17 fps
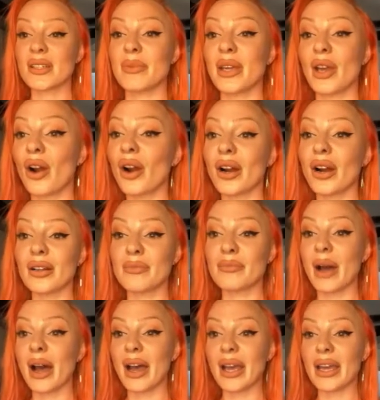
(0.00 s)
be heard
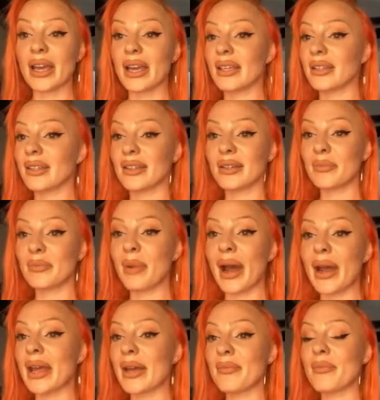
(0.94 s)
by
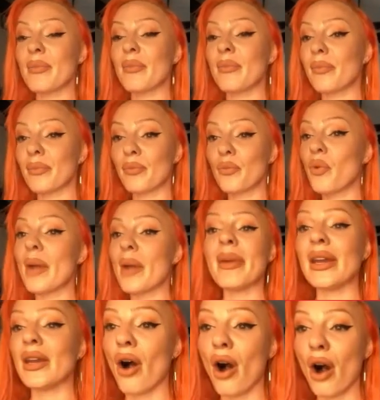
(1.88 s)

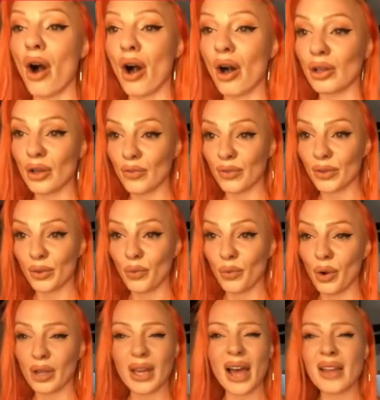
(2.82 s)
women all over the
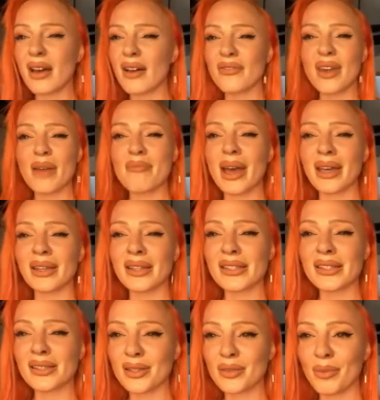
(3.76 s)
world. I love that men
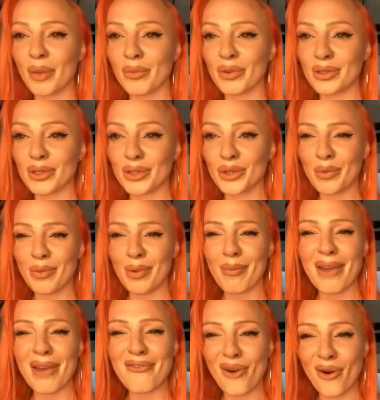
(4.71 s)
listen to my music too, but
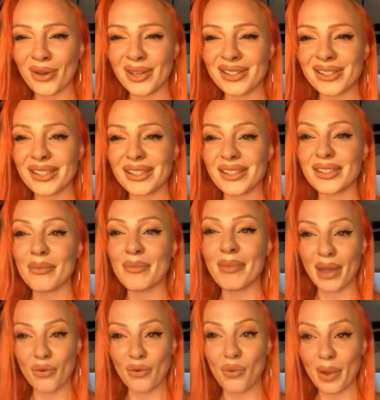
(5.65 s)
my focus is to
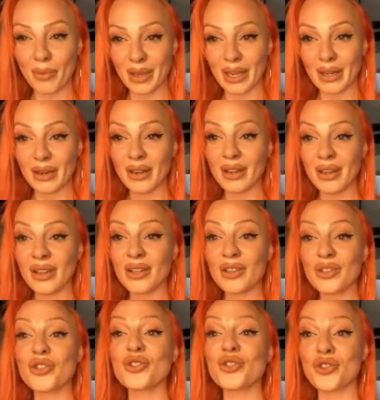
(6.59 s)
make women
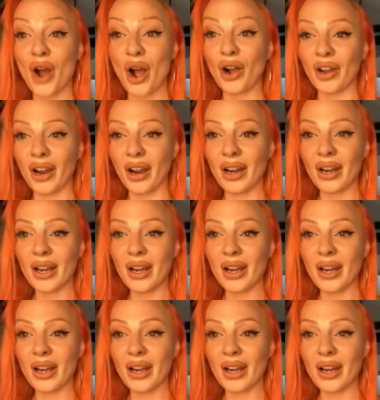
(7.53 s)
stronger.